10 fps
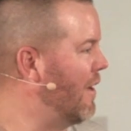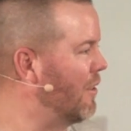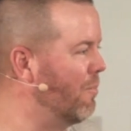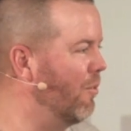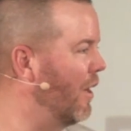Now
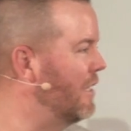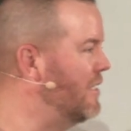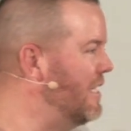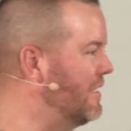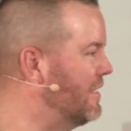the blood of
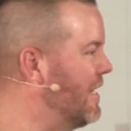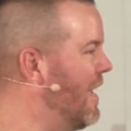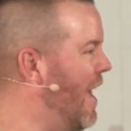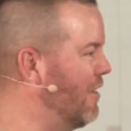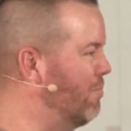Jesus
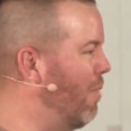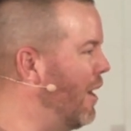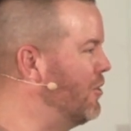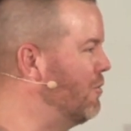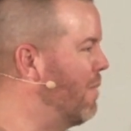has
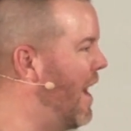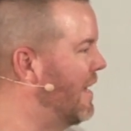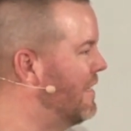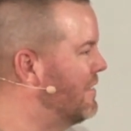bought you back.